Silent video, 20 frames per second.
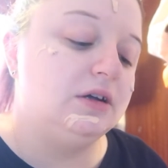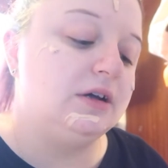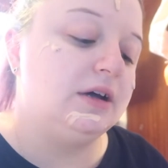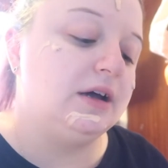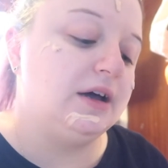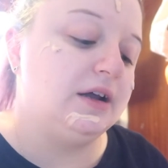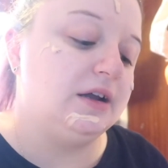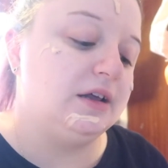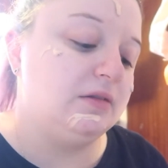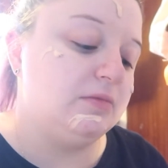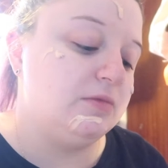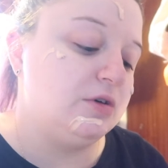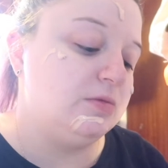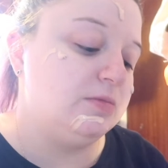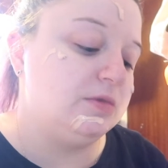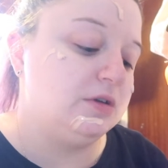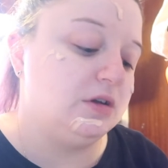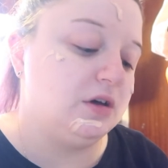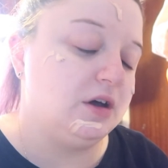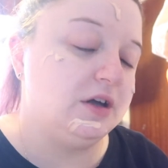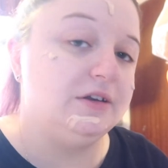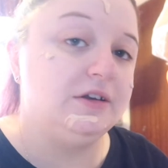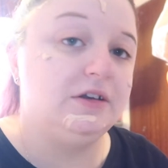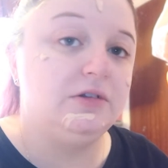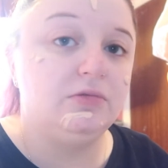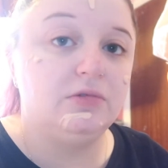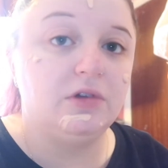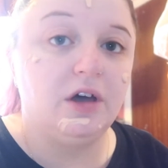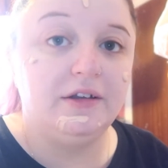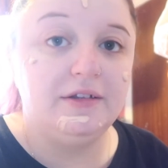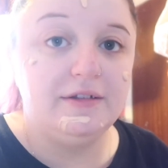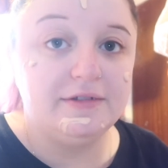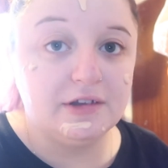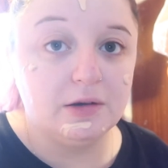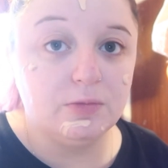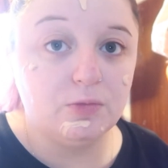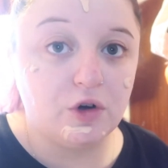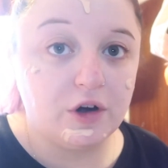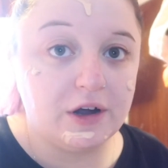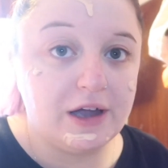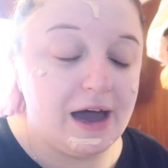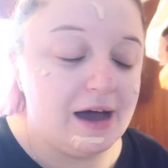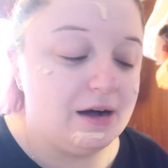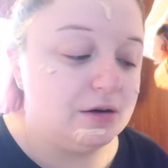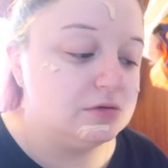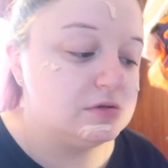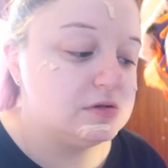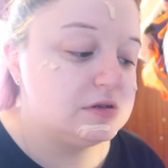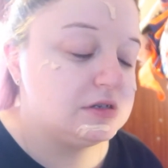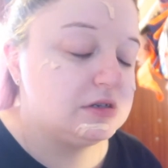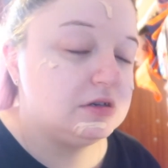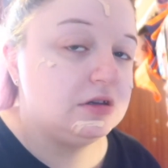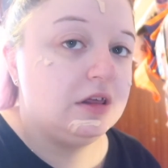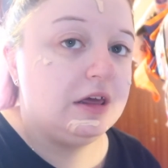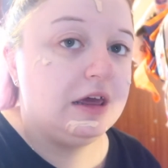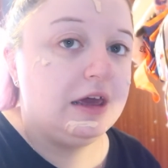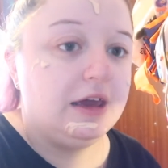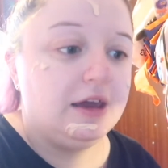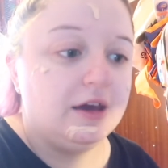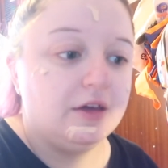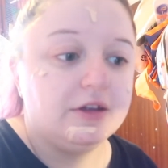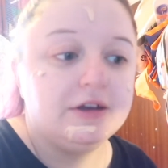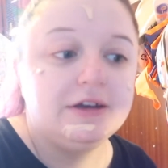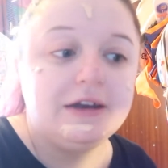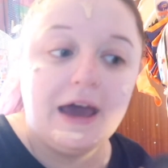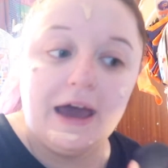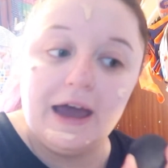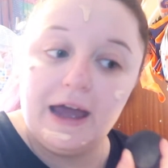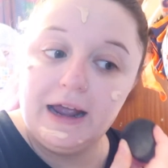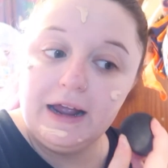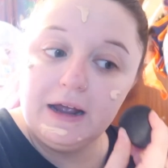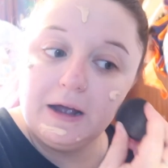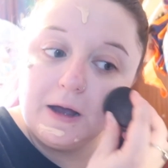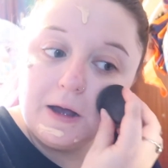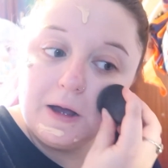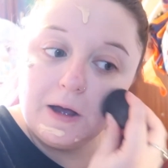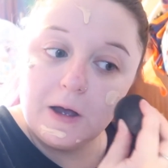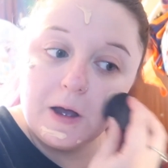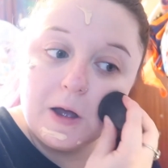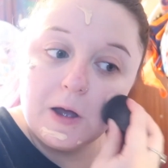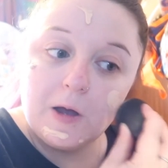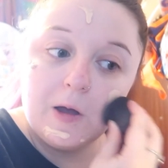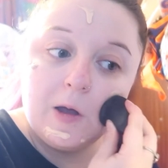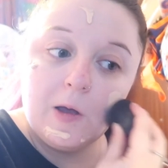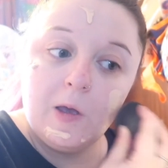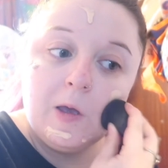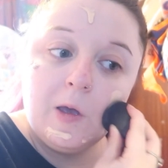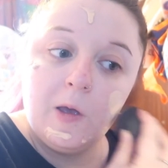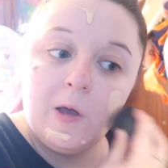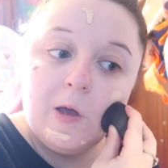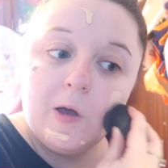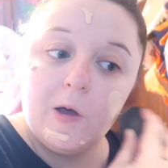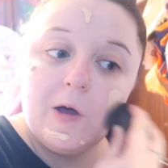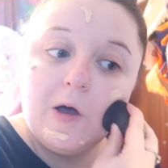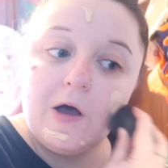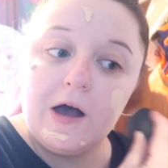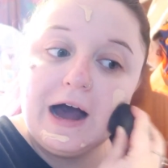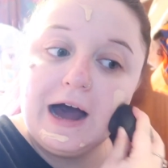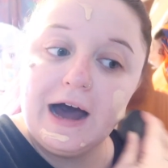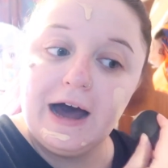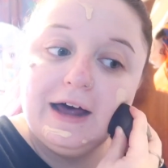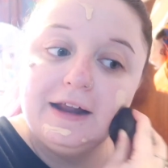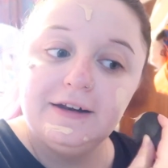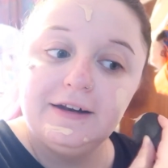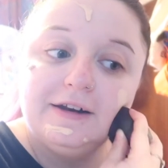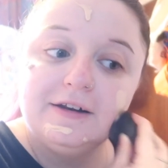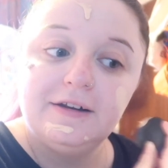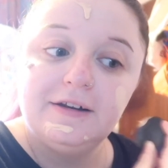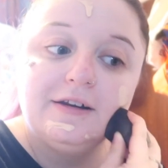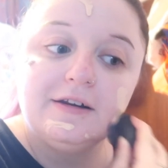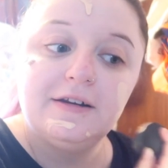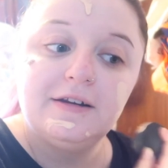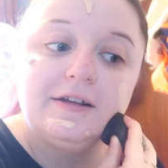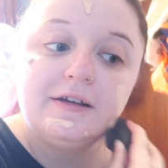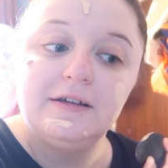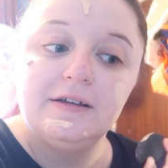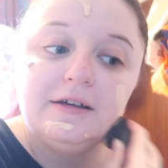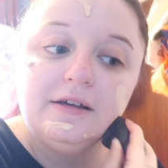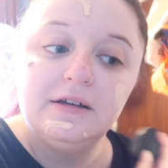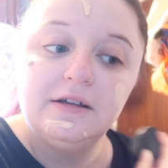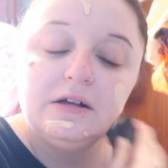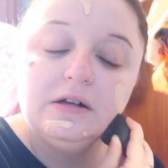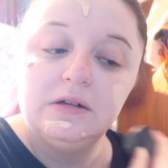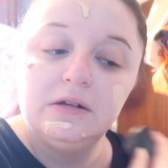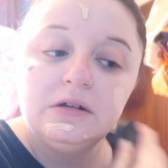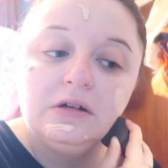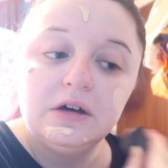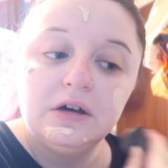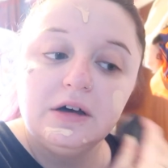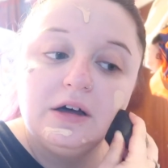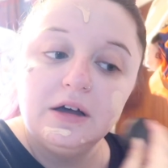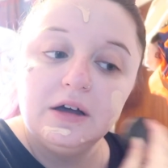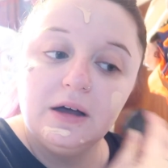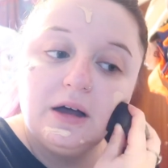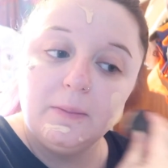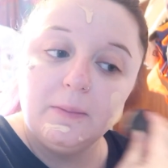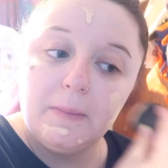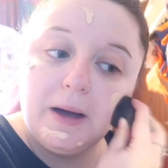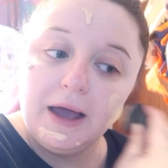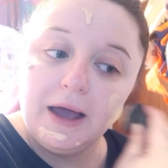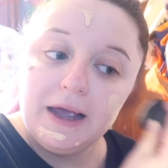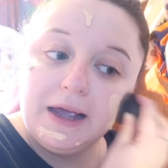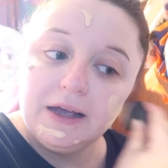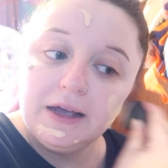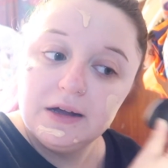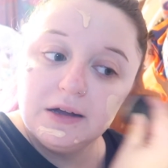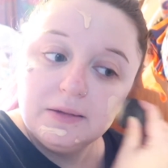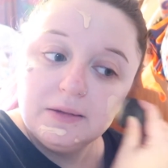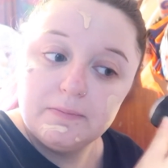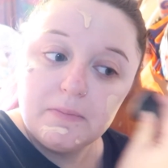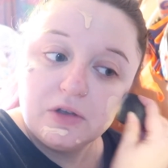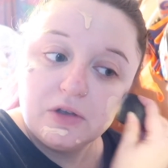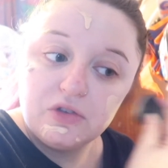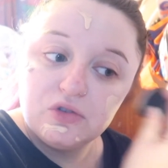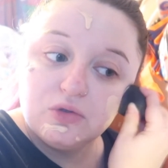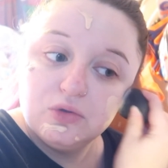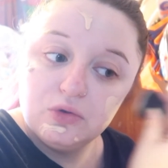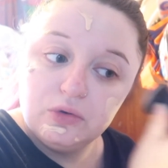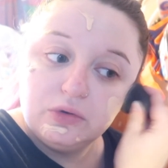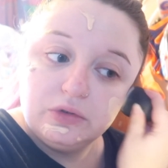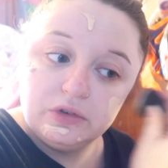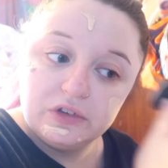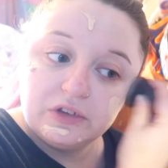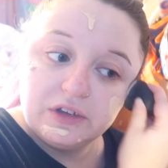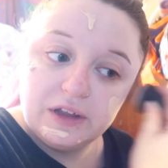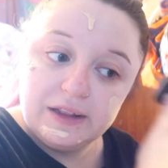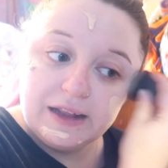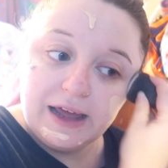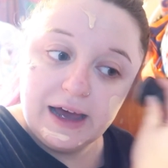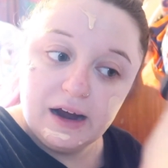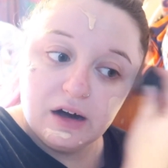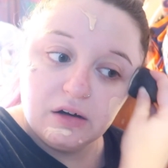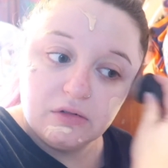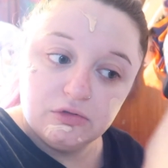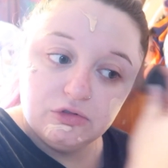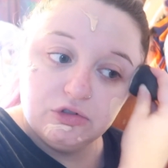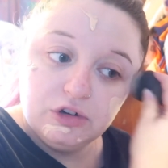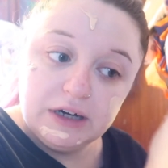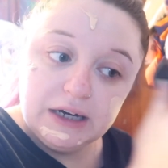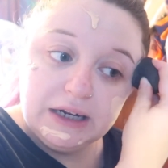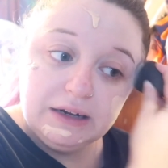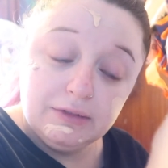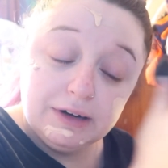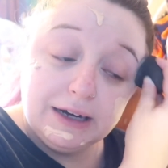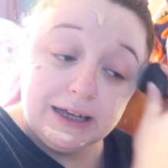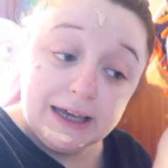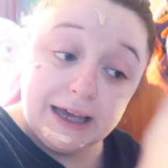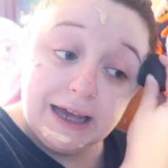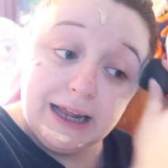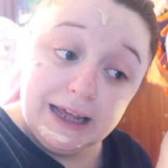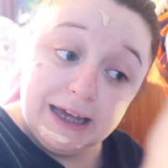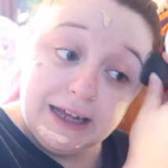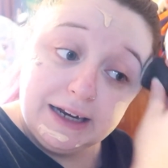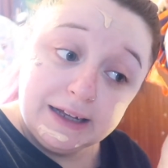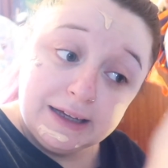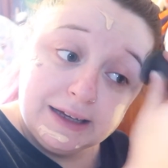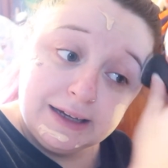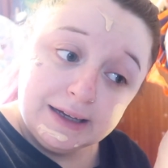And at the moment I did some workout the other day and my muscles and that are really, really killing.